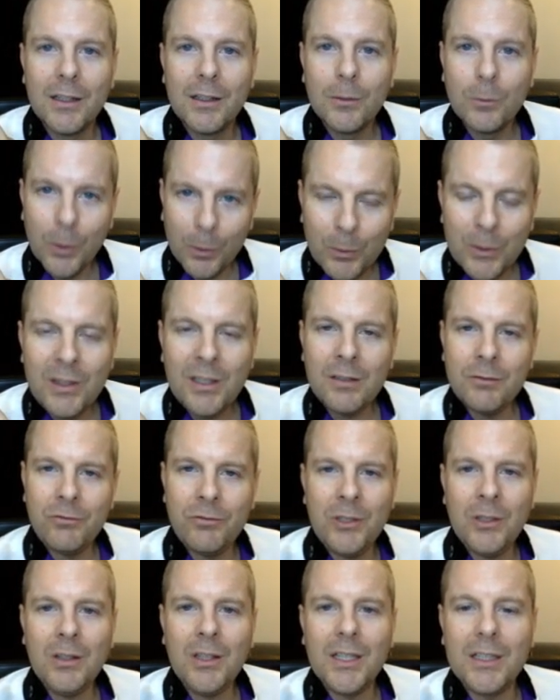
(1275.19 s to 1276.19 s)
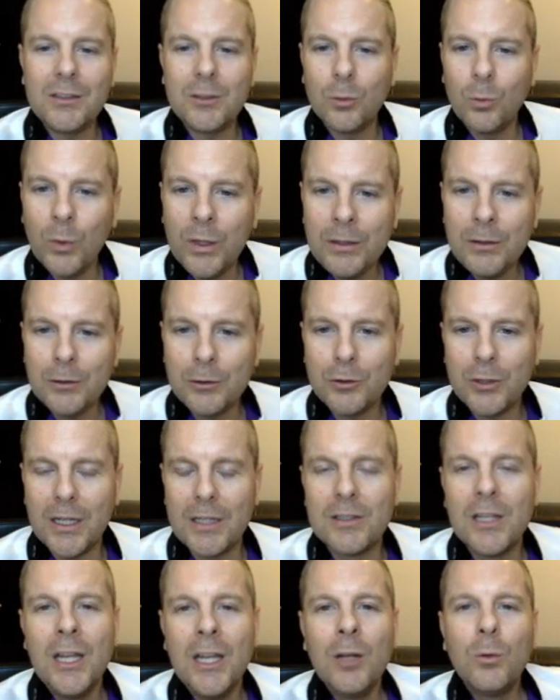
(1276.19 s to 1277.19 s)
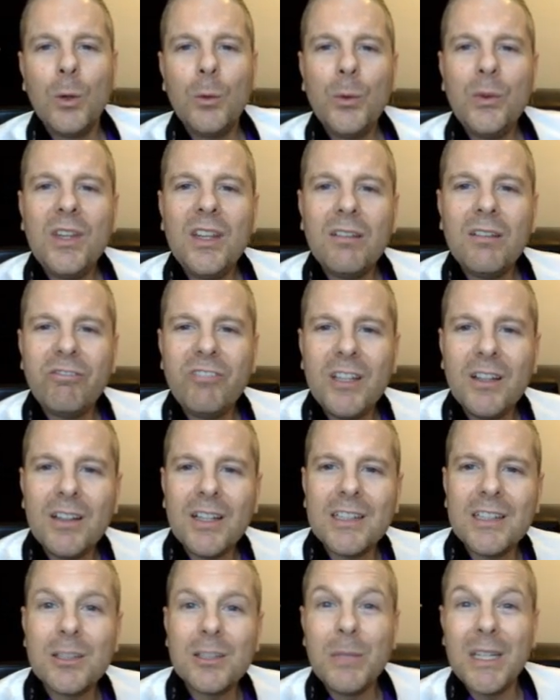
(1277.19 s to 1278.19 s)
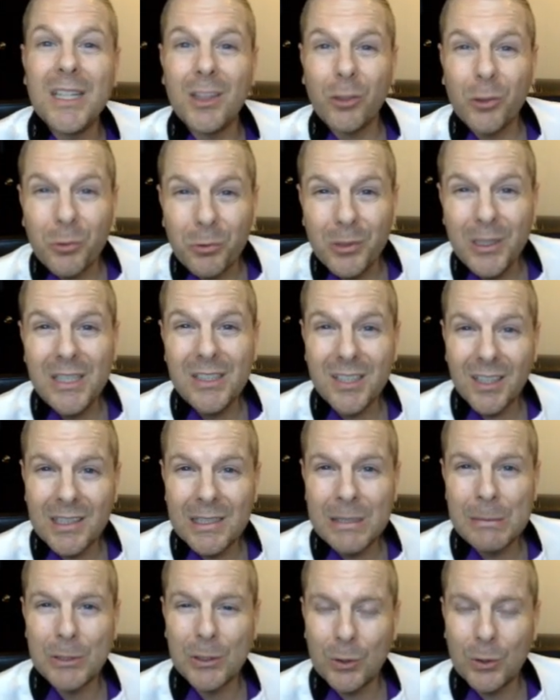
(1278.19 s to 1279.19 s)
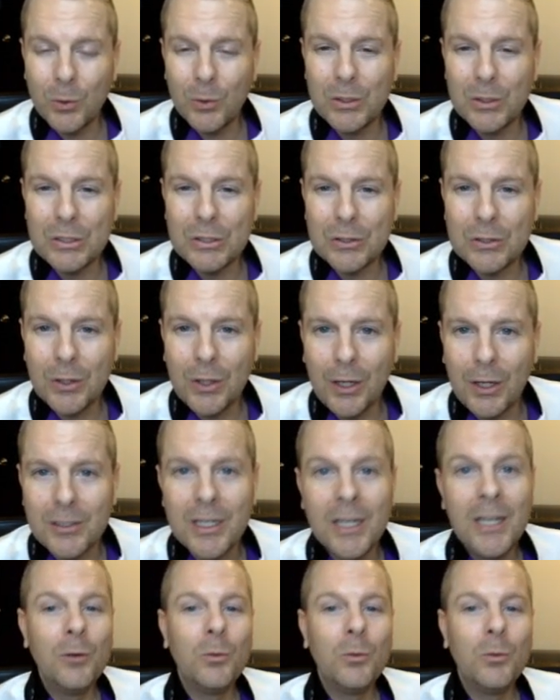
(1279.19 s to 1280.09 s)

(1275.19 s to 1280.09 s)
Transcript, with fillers: What would that feel like to win your trades? What would that feel like to make three times the course's cost?